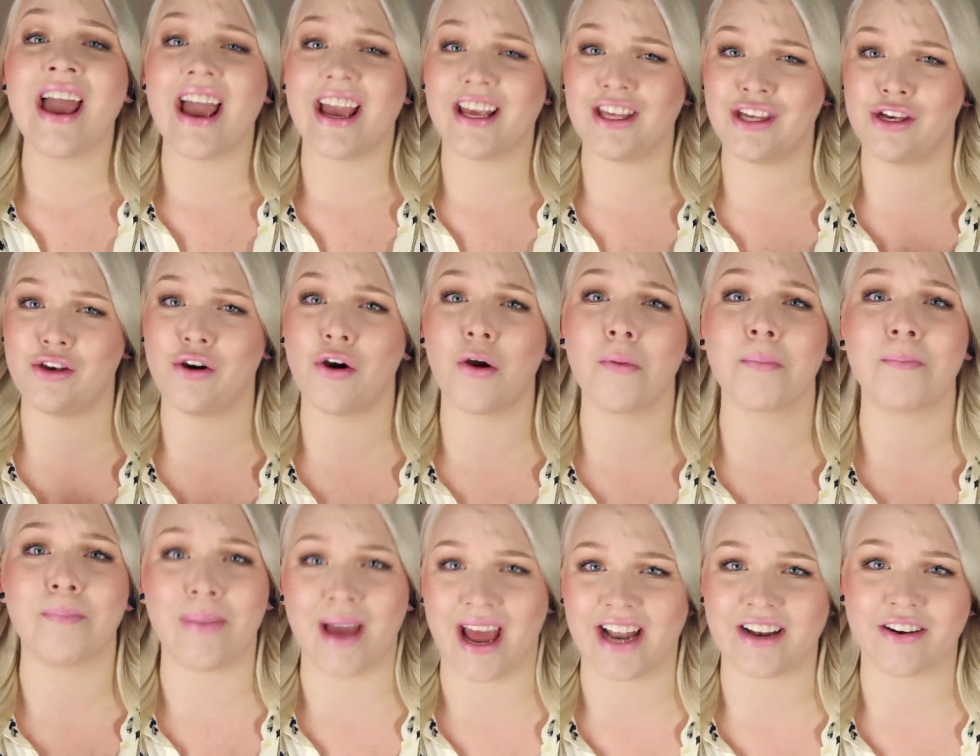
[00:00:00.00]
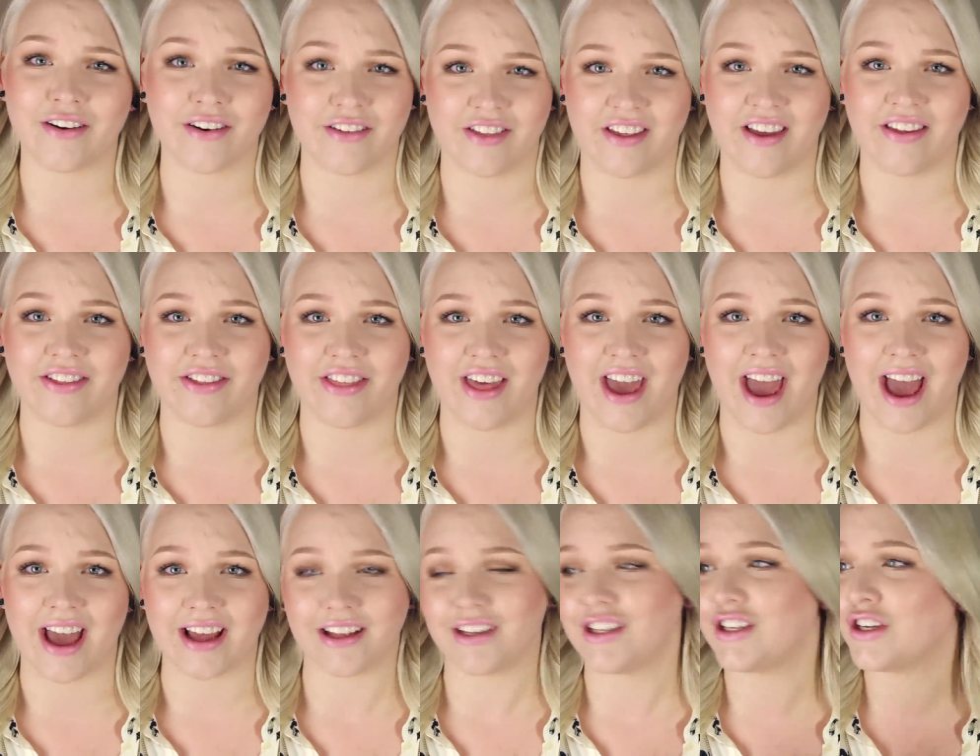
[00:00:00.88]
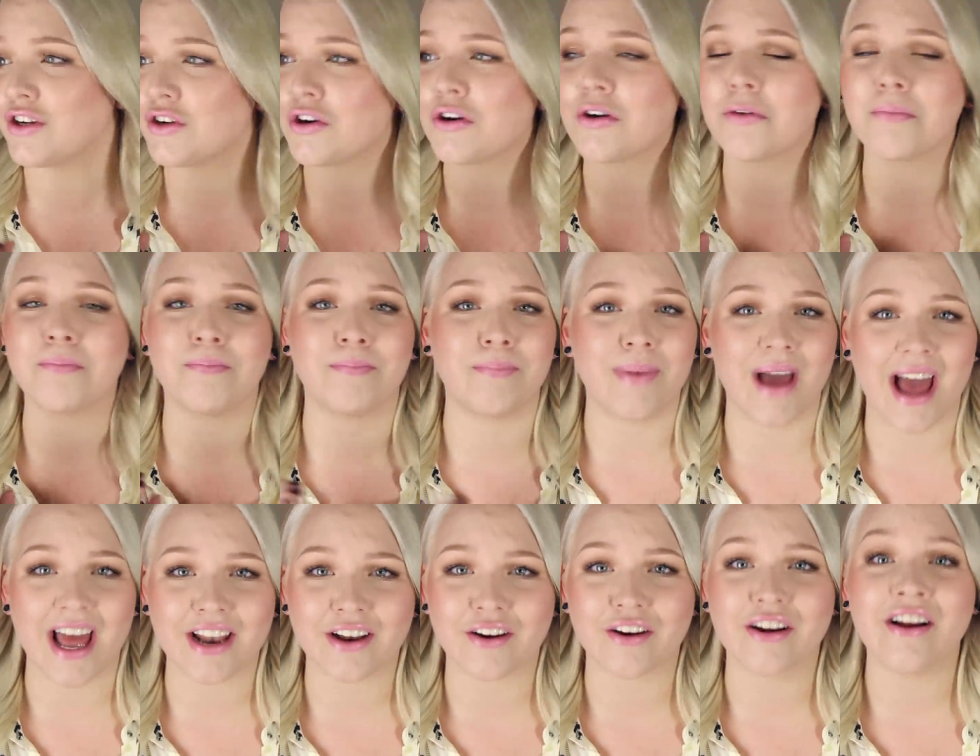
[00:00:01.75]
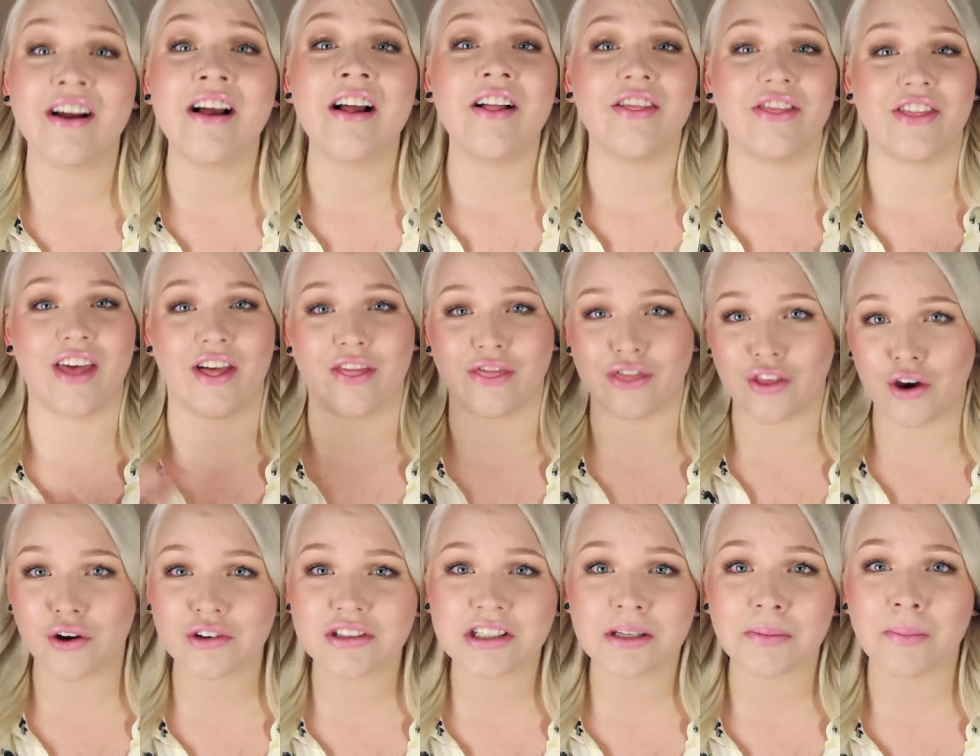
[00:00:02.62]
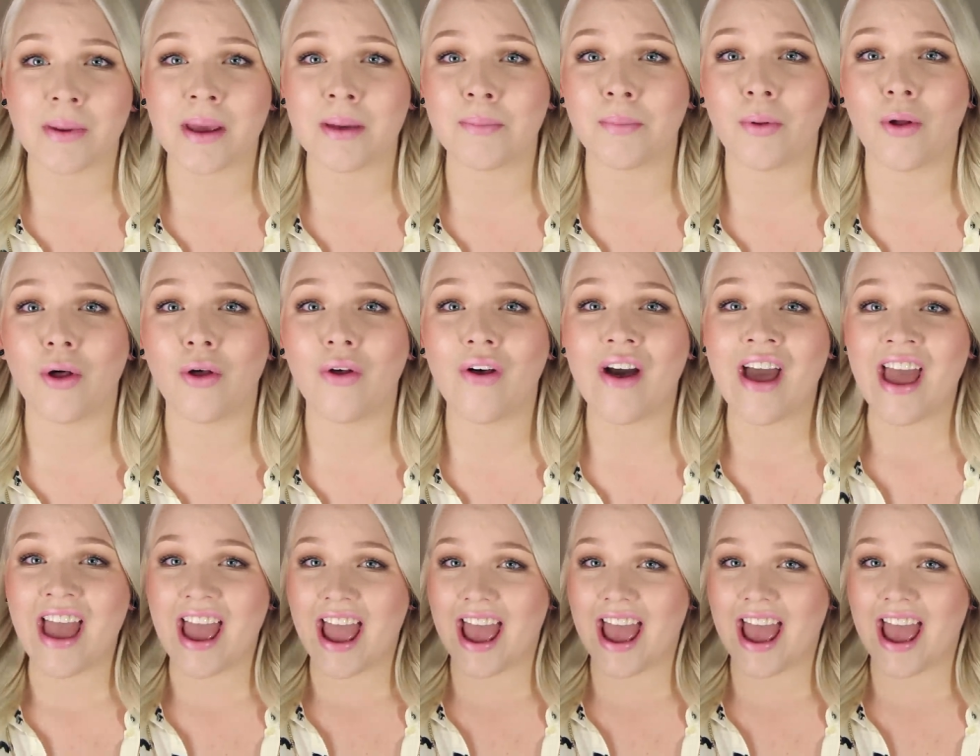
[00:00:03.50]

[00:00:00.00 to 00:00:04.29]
And you're better than that. You're better than those people.